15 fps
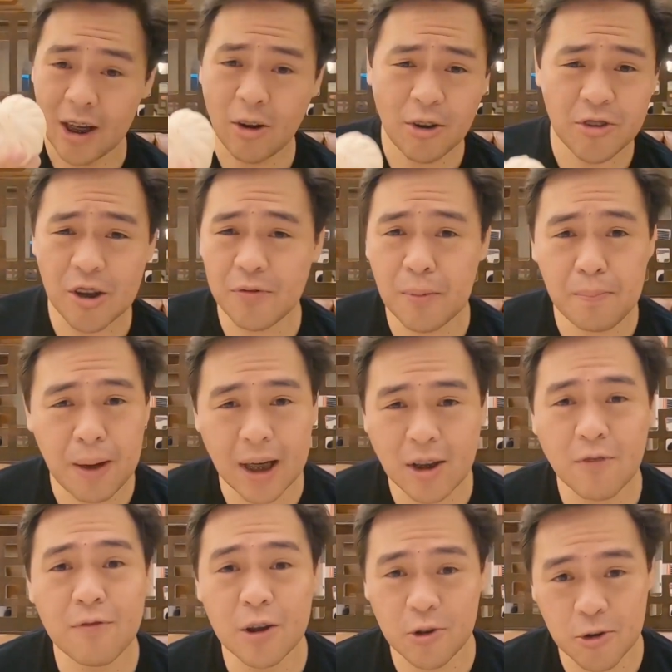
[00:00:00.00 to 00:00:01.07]
Now let's have a bite
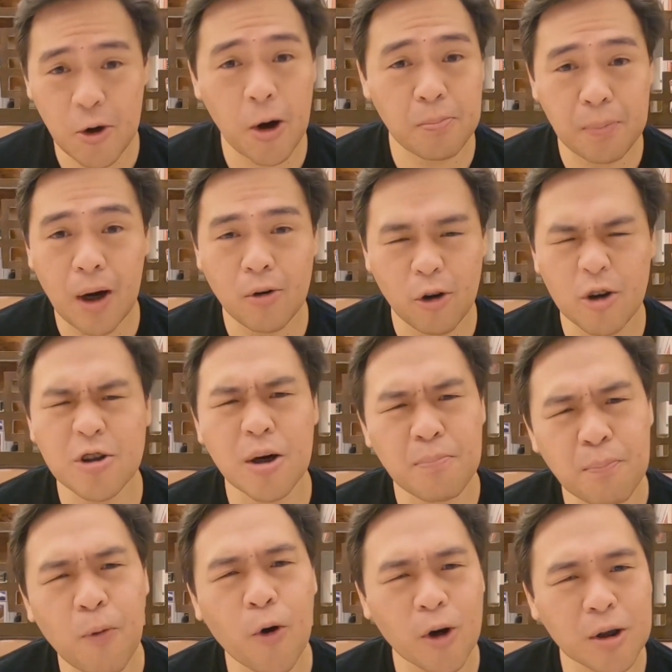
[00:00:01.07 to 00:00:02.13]
of the siopao or the
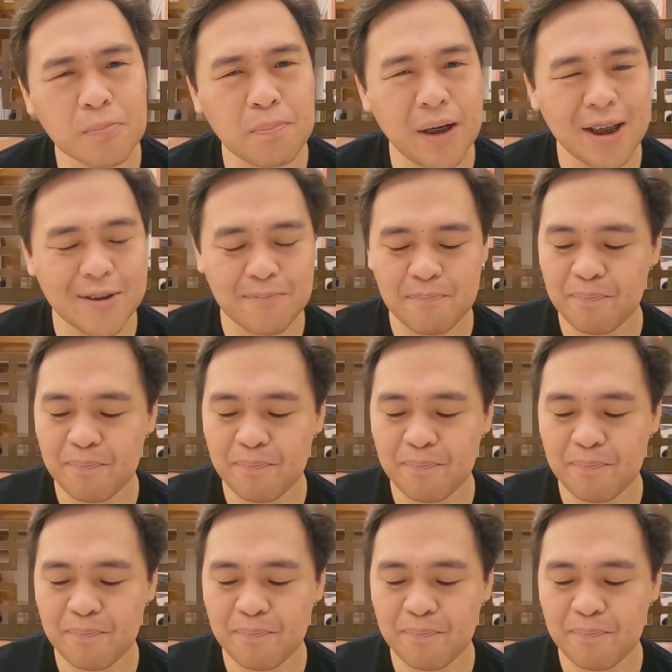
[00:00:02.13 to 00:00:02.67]
pork bun.